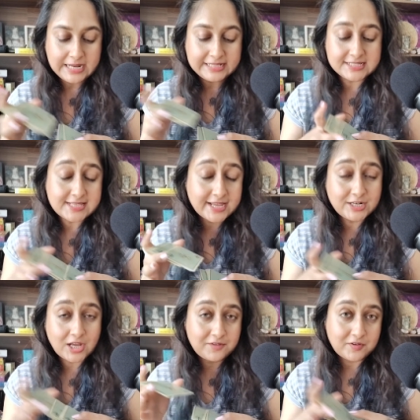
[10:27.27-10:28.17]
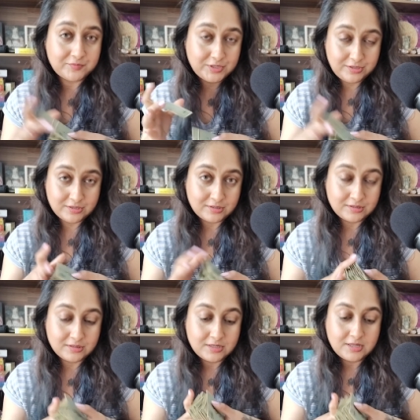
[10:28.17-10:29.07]
like the second half of the year
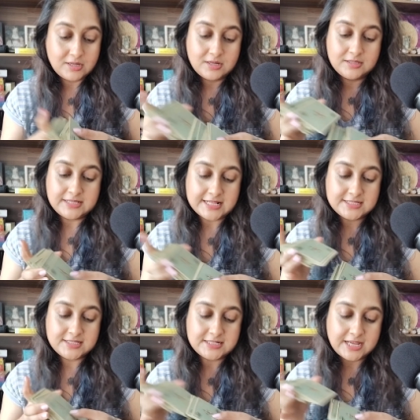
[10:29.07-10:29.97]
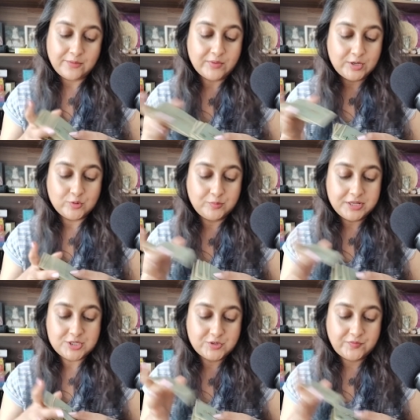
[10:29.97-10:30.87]
that's the time when you will
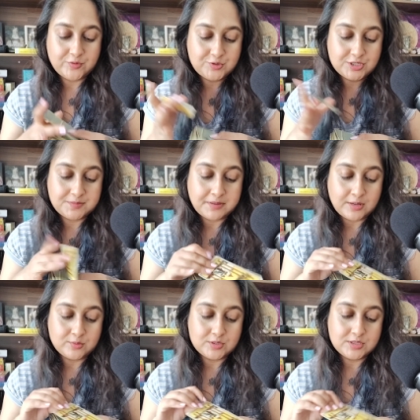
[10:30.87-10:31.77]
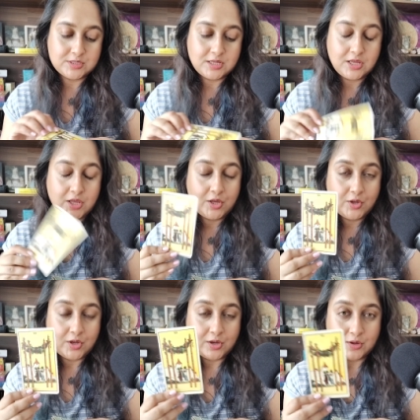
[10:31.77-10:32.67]
meet your future spouse
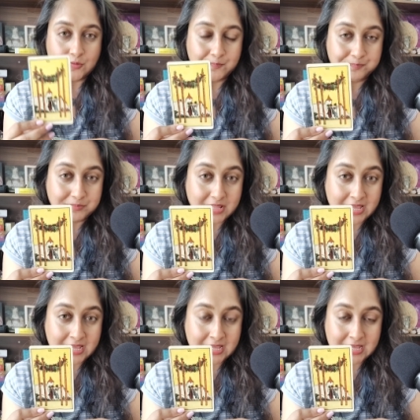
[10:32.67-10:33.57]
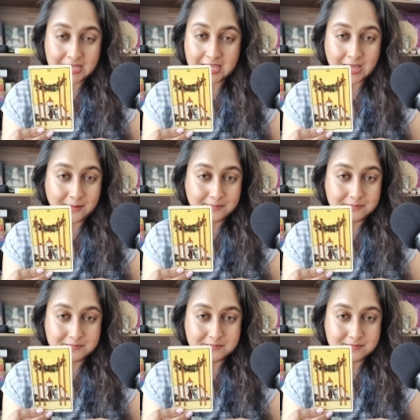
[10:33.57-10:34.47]
um, yeah
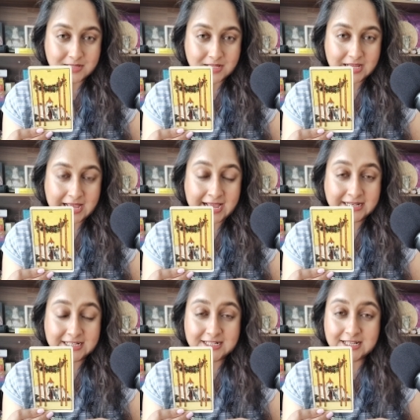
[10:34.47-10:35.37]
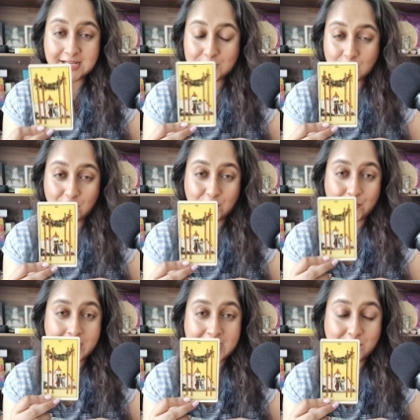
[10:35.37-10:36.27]
and it'll hit off
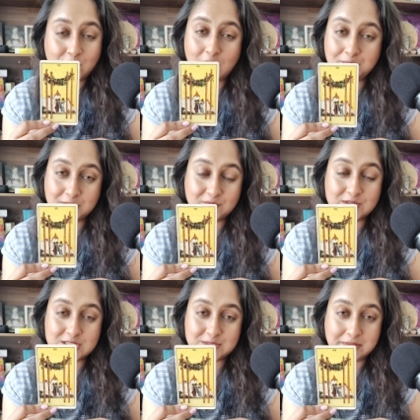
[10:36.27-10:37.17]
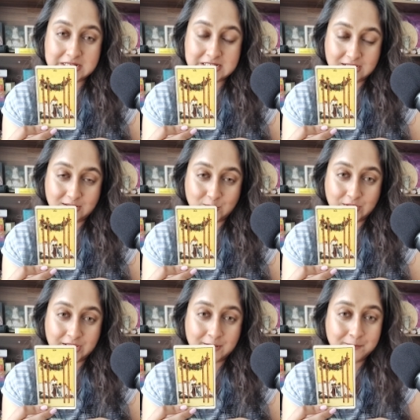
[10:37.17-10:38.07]
right from the first meeting
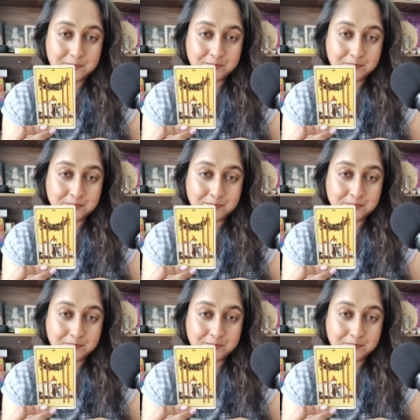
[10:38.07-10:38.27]
okay